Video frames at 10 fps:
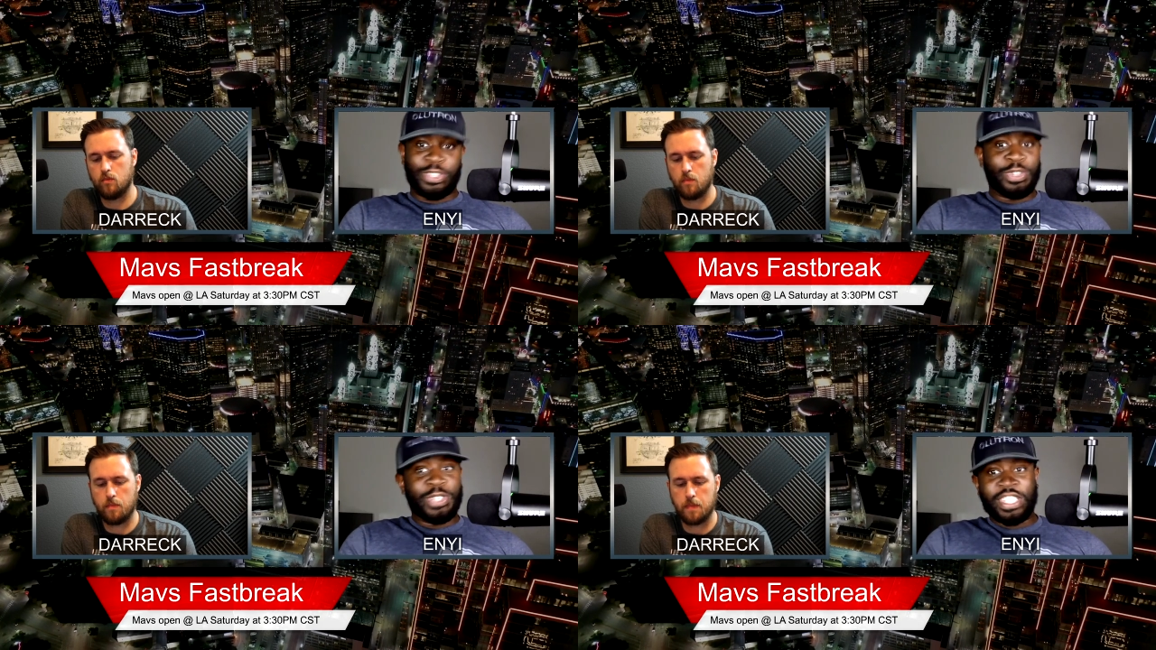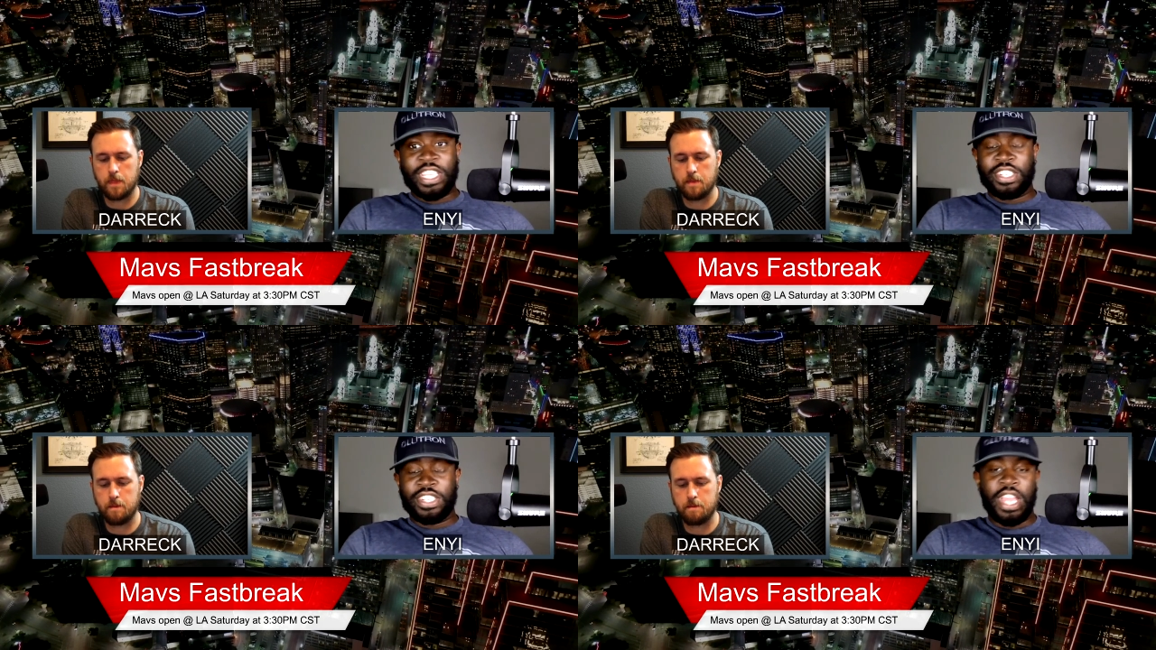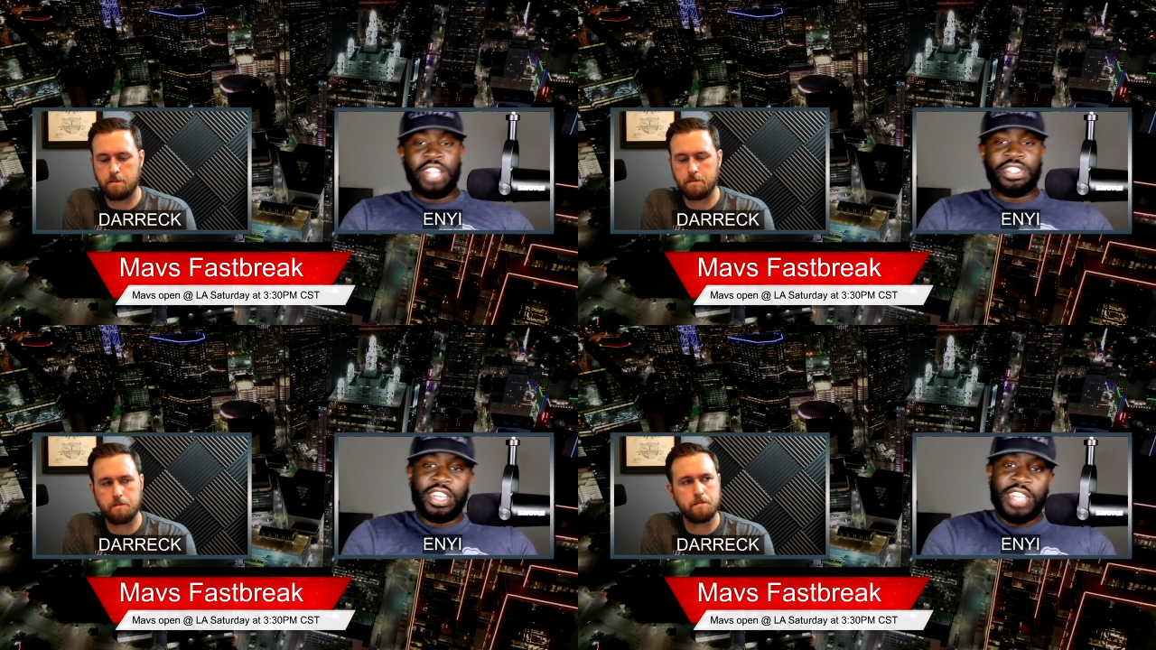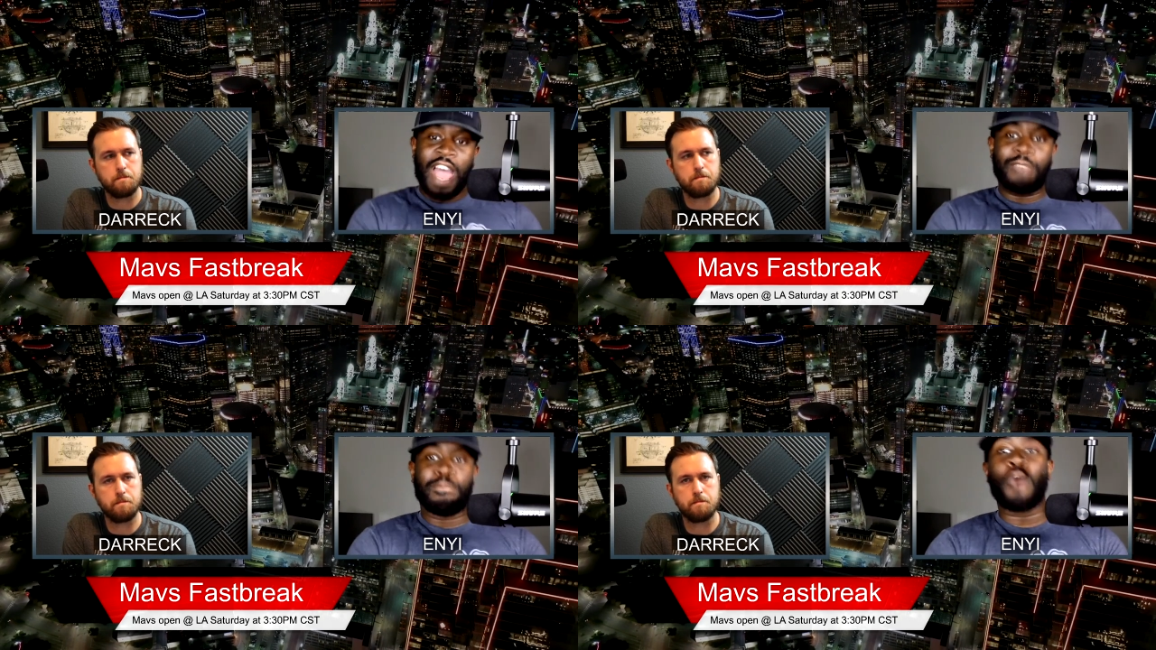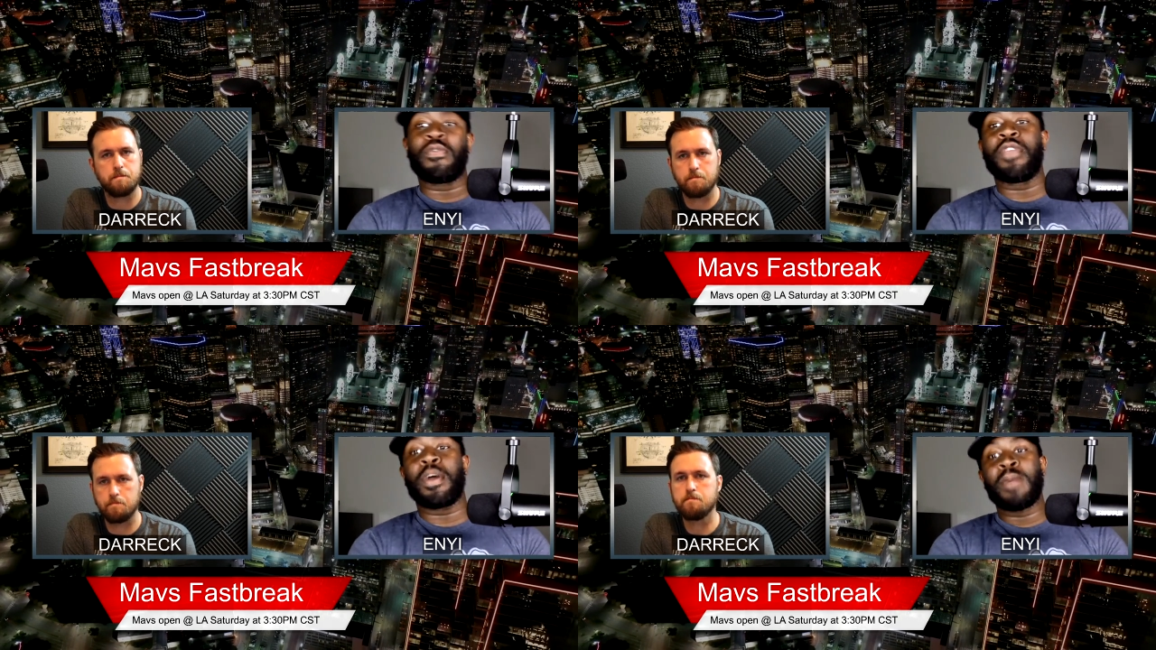Speaker 1: So it is, it is good to have both
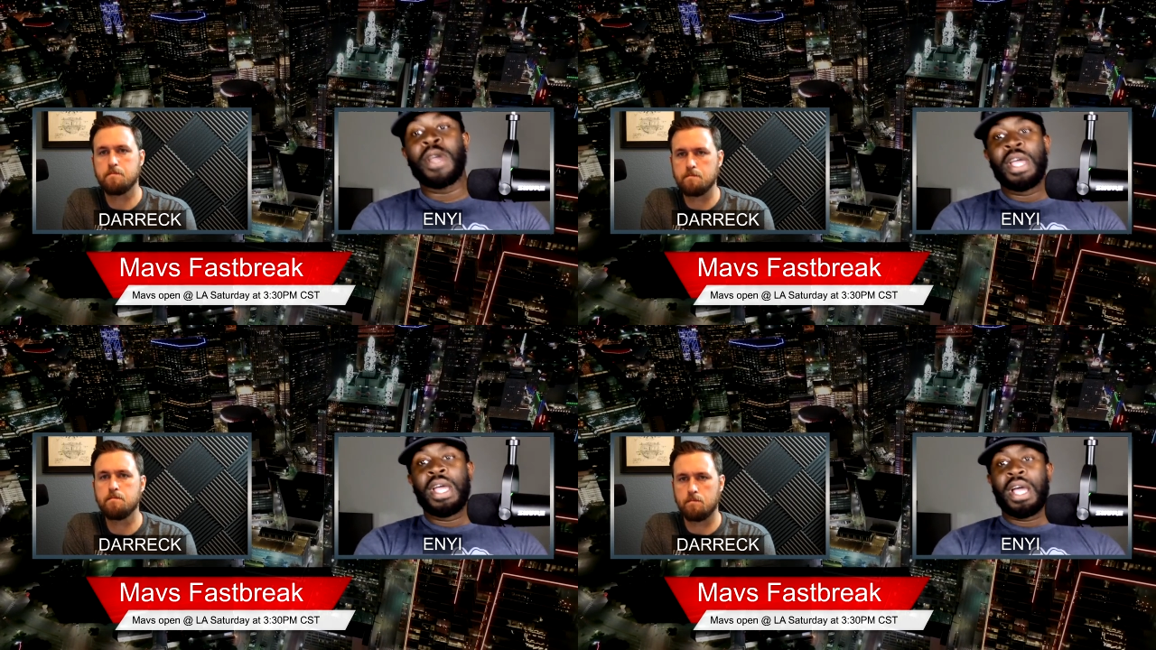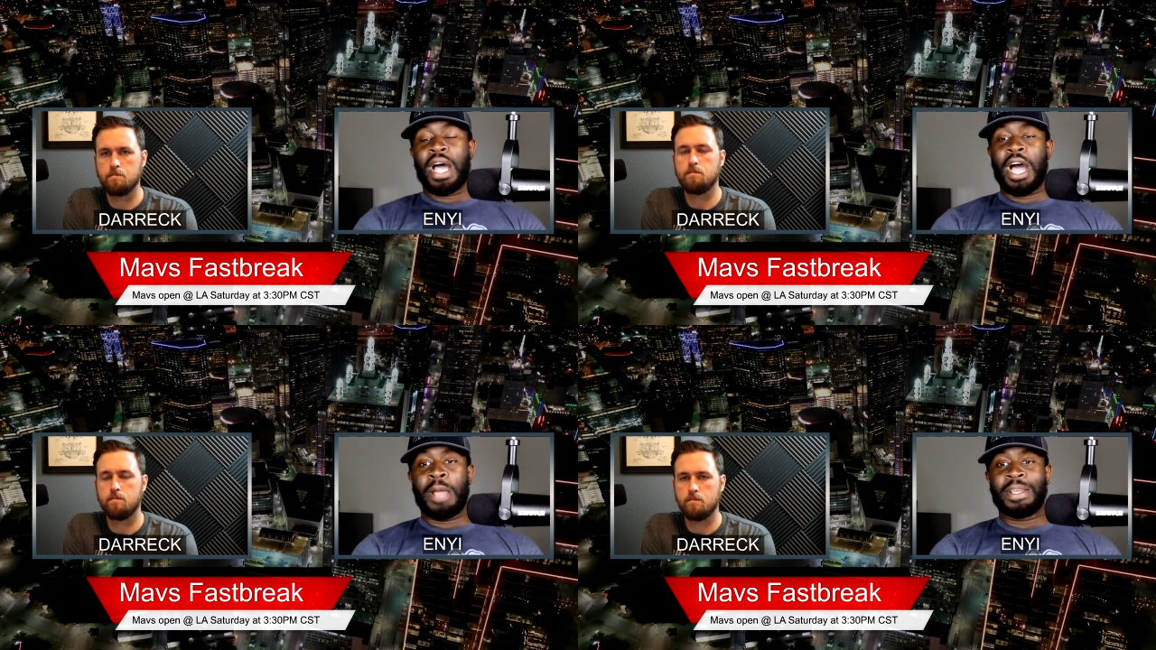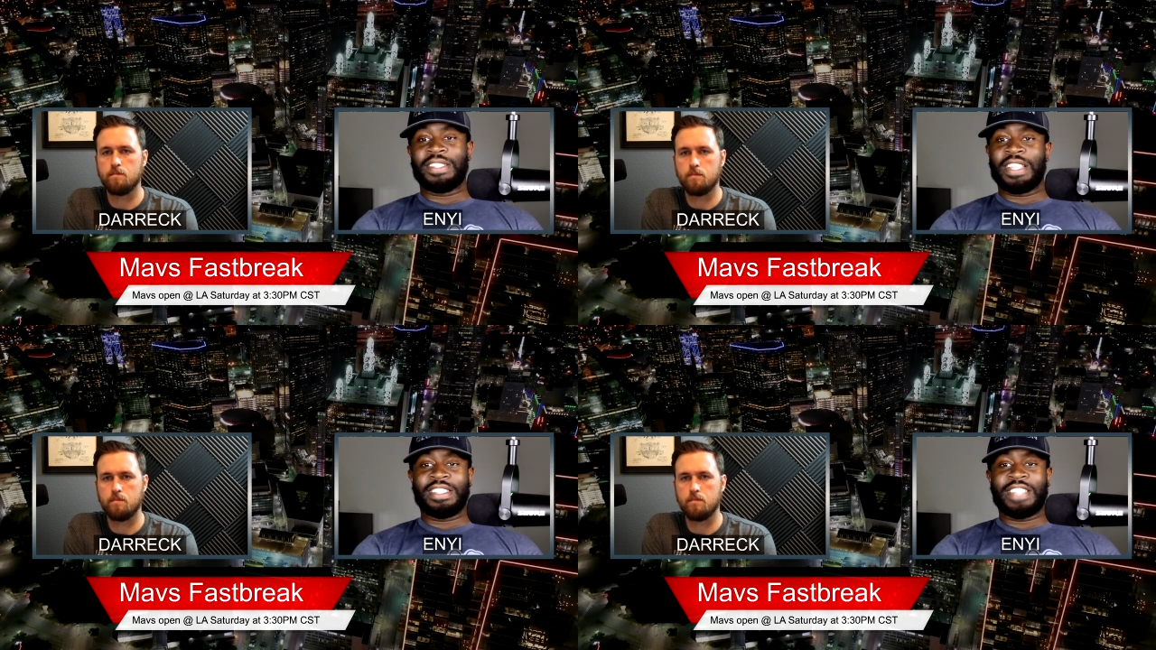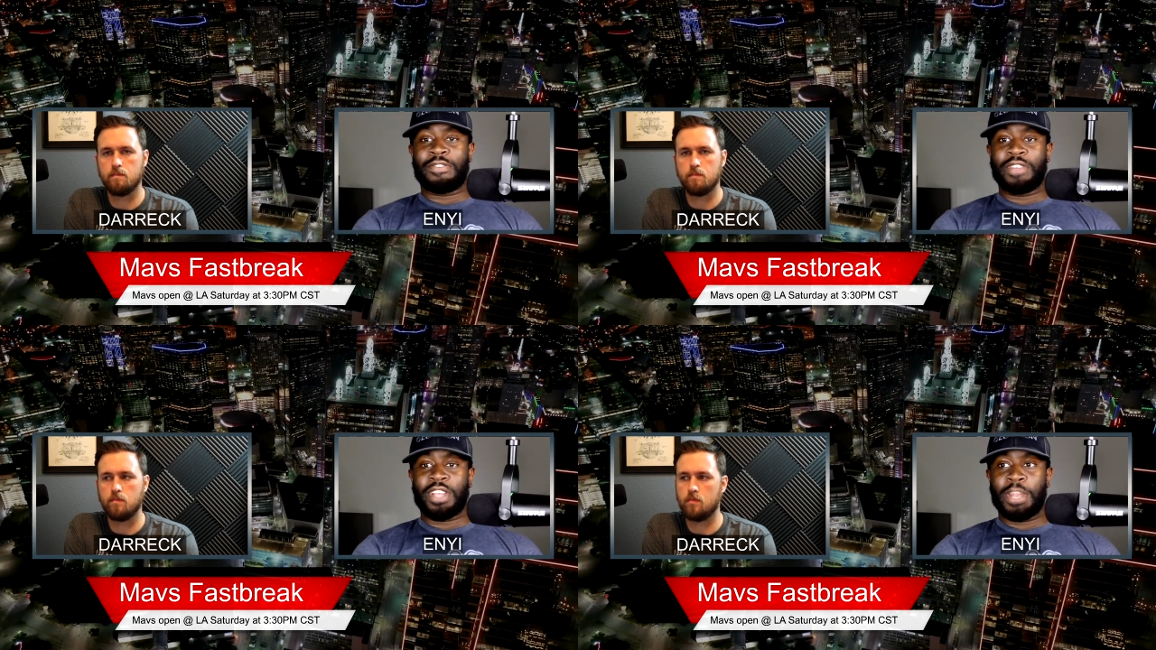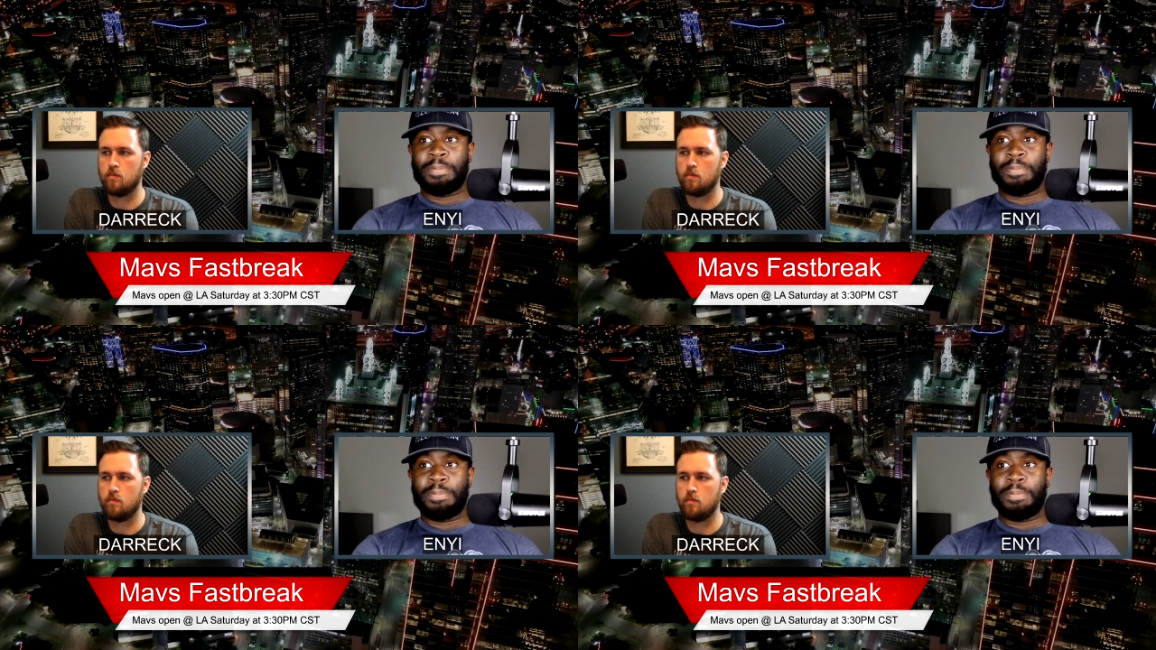of them. Uh, he's, he's, definitely going to